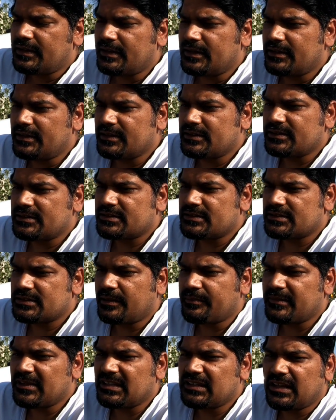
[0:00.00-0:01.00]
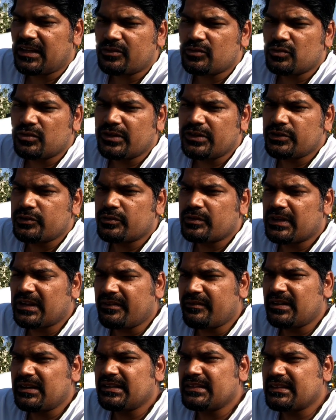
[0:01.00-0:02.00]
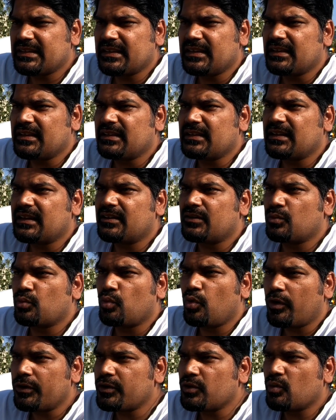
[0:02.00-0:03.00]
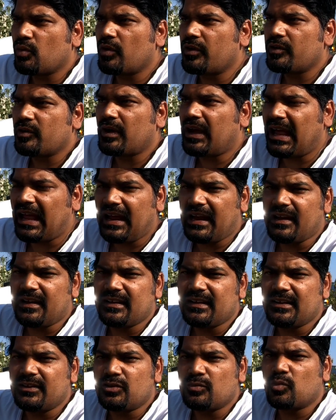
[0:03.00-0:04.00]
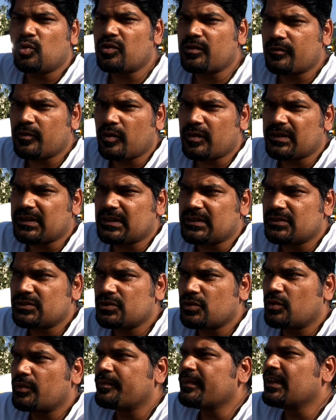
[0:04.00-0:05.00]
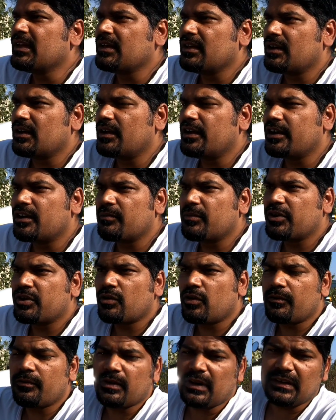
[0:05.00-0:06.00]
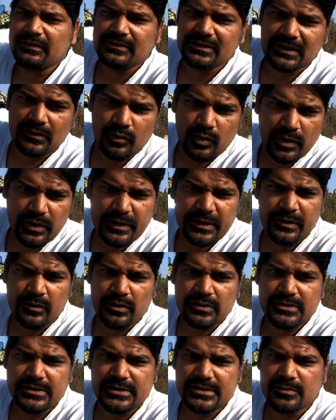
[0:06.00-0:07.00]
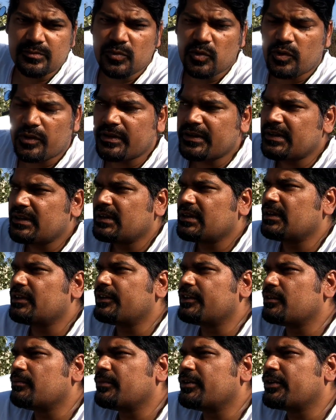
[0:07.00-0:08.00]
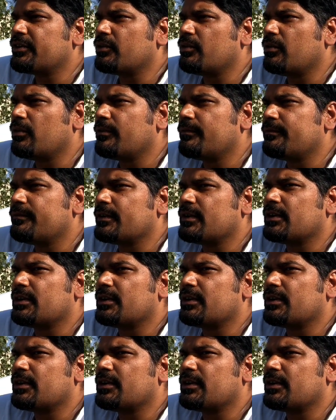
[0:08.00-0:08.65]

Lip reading: it is something that you need to cleverly think that what you want to add into motovlogging. So a little bit of lifestyle vlogging also is important. A little bit of